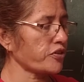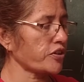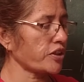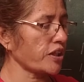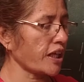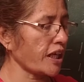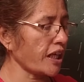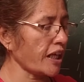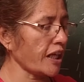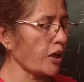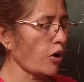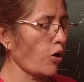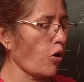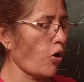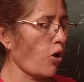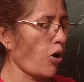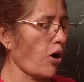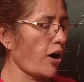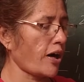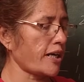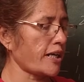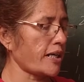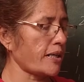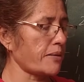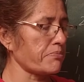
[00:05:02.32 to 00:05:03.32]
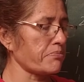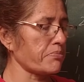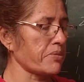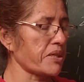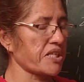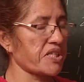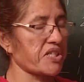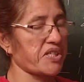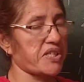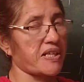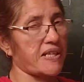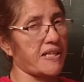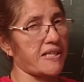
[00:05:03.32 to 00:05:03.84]
three odd
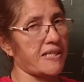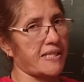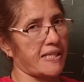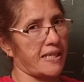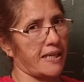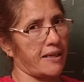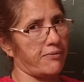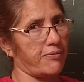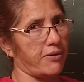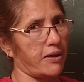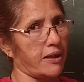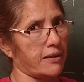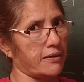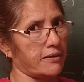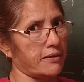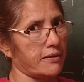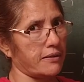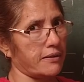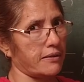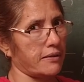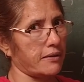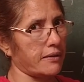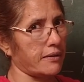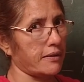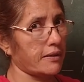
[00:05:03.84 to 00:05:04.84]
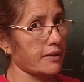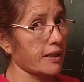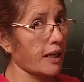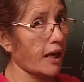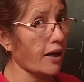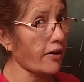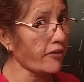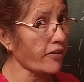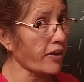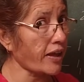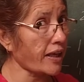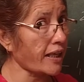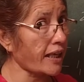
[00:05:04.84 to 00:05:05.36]
numbers is even. Now
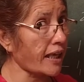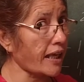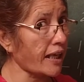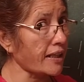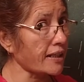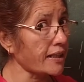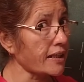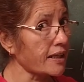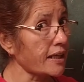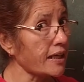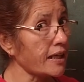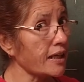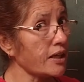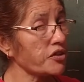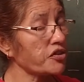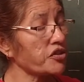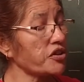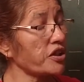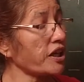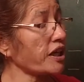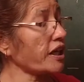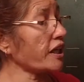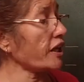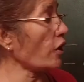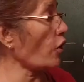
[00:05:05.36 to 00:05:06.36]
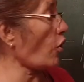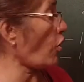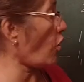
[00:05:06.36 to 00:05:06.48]
again, three